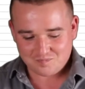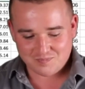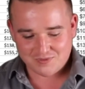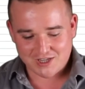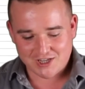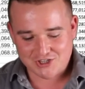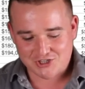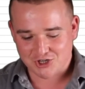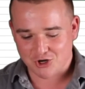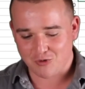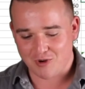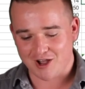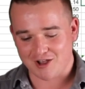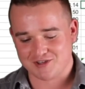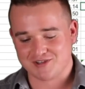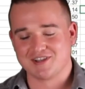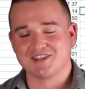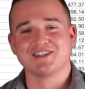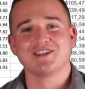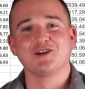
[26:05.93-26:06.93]
it took a while,
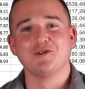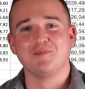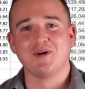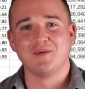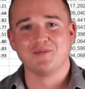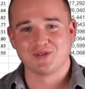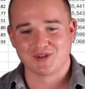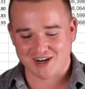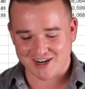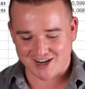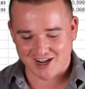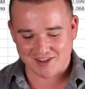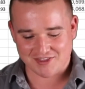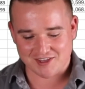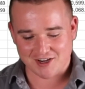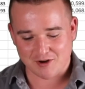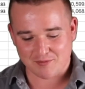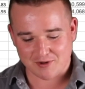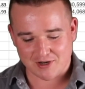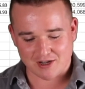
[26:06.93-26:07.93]
so I was a little bummed when I got
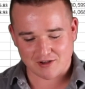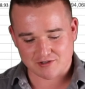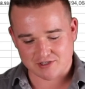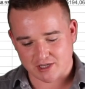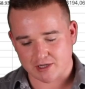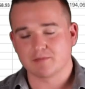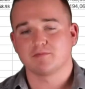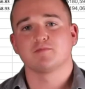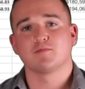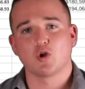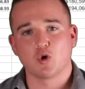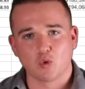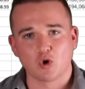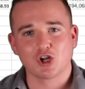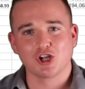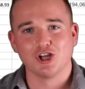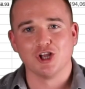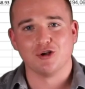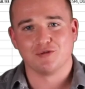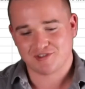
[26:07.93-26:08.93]
there, but I was like, we're
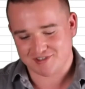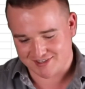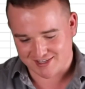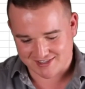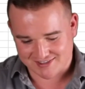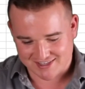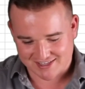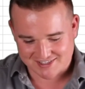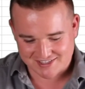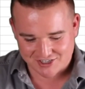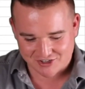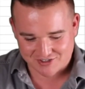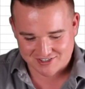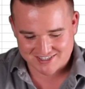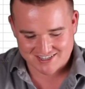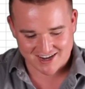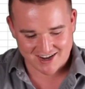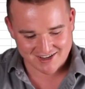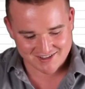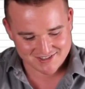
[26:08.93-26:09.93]
close. That, that's a good
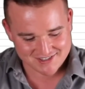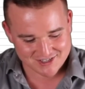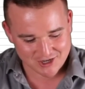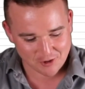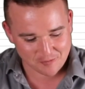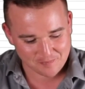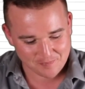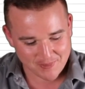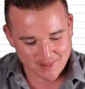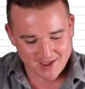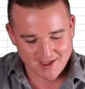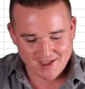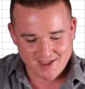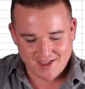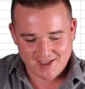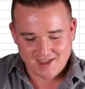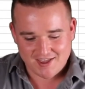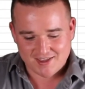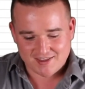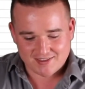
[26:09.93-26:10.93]
sign. So
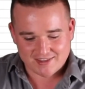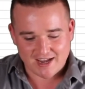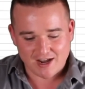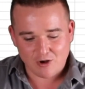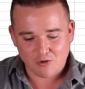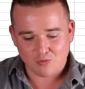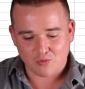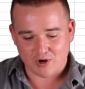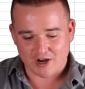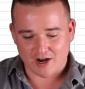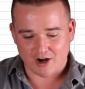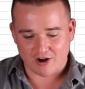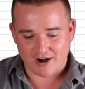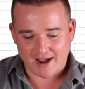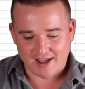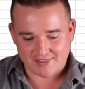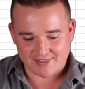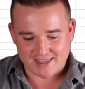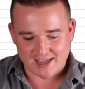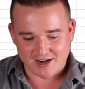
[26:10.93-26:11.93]
now we are
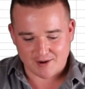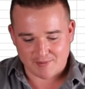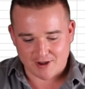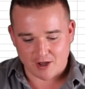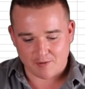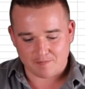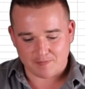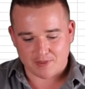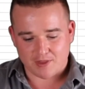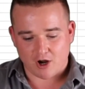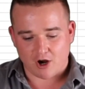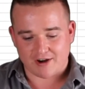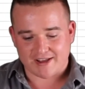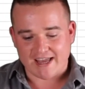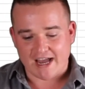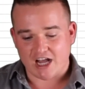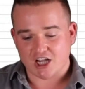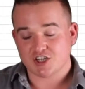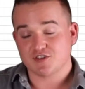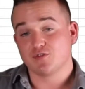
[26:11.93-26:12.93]
at that amount. Our
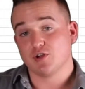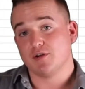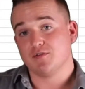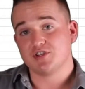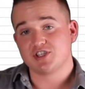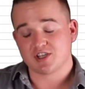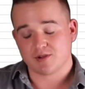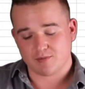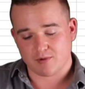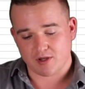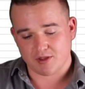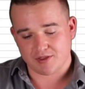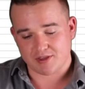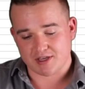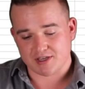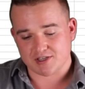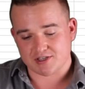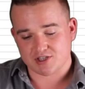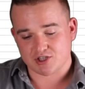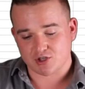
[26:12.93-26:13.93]
cash flow every single month
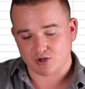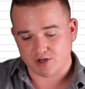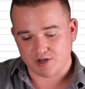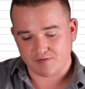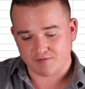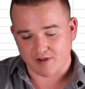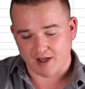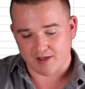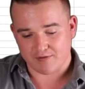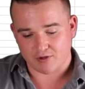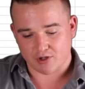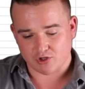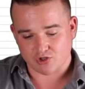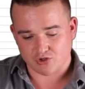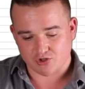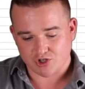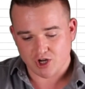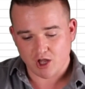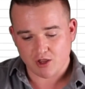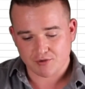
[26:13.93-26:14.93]
is thirty-five
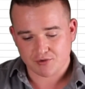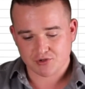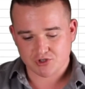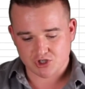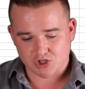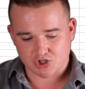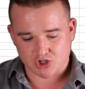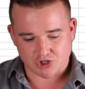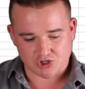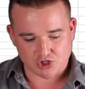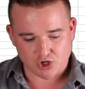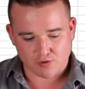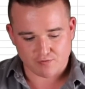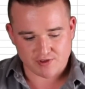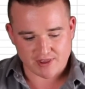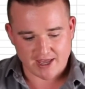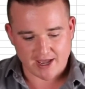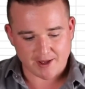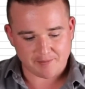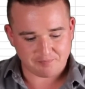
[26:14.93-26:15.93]
hundred dollars, just over
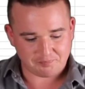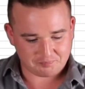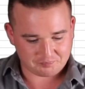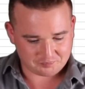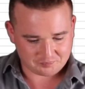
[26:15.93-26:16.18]
that.